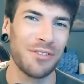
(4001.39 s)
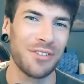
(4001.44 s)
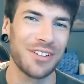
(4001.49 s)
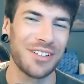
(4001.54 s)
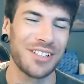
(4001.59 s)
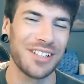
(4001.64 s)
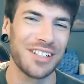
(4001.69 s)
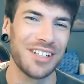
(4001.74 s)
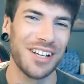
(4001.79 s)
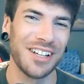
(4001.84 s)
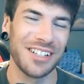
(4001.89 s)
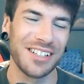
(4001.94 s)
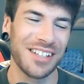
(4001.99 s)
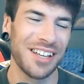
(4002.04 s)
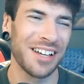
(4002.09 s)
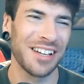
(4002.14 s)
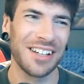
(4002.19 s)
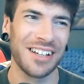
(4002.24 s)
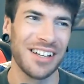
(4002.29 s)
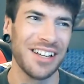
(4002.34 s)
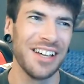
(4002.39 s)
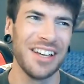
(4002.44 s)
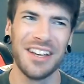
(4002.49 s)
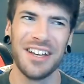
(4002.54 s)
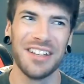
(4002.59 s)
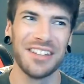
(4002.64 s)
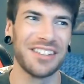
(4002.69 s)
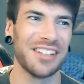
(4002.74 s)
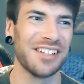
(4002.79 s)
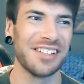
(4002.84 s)
And she just like
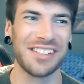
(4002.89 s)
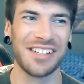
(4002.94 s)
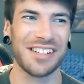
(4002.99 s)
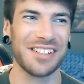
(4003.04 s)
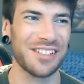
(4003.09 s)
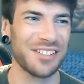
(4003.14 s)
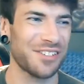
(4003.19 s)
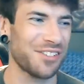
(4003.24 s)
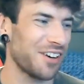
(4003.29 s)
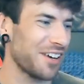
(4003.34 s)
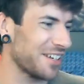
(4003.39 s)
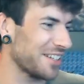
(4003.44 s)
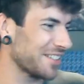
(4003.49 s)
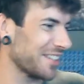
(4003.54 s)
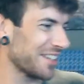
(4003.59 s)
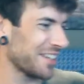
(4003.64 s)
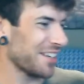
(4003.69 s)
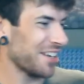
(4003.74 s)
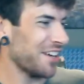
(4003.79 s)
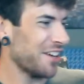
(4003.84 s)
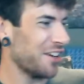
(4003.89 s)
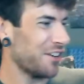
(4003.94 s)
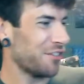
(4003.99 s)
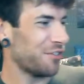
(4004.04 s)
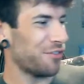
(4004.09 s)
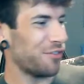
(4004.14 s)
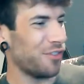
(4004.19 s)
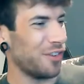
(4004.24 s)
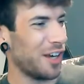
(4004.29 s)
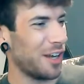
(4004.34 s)
does this crazy,
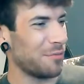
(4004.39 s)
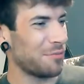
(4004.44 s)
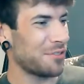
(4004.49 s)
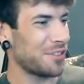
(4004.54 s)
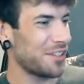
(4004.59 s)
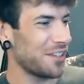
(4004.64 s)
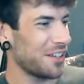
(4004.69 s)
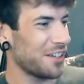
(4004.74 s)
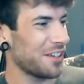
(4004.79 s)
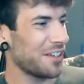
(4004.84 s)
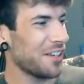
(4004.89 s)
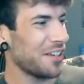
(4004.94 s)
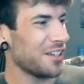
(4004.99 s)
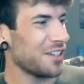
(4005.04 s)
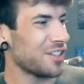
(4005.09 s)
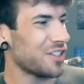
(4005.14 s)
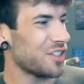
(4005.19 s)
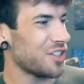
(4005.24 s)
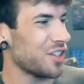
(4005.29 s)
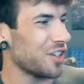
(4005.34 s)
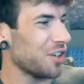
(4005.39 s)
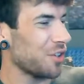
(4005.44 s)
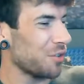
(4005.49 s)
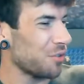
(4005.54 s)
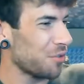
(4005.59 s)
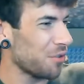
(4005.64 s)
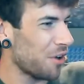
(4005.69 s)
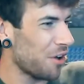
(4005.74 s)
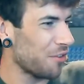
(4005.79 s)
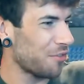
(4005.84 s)
flips the
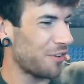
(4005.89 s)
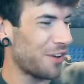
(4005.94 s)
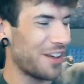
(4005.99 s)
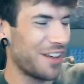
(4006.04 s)
shoe off,